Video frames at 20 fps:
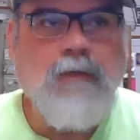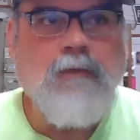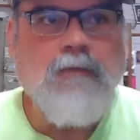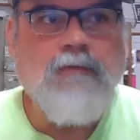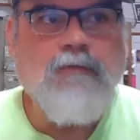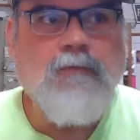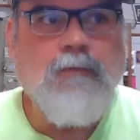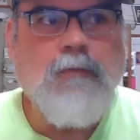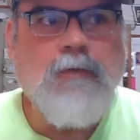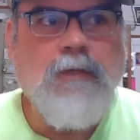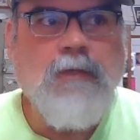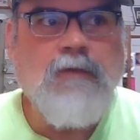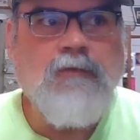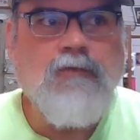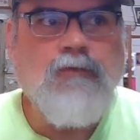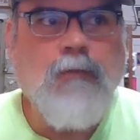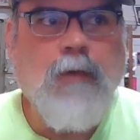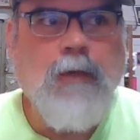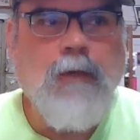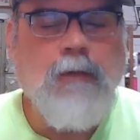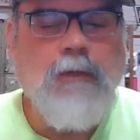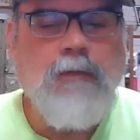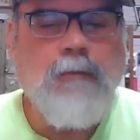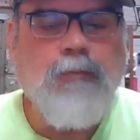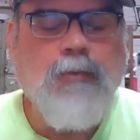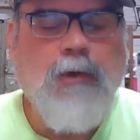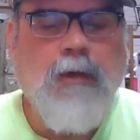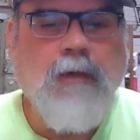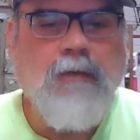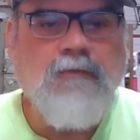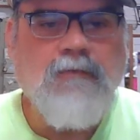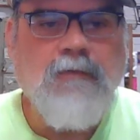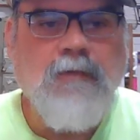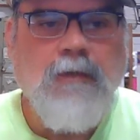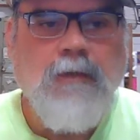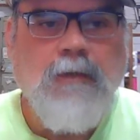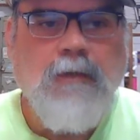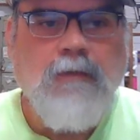in the store that is regularly priced,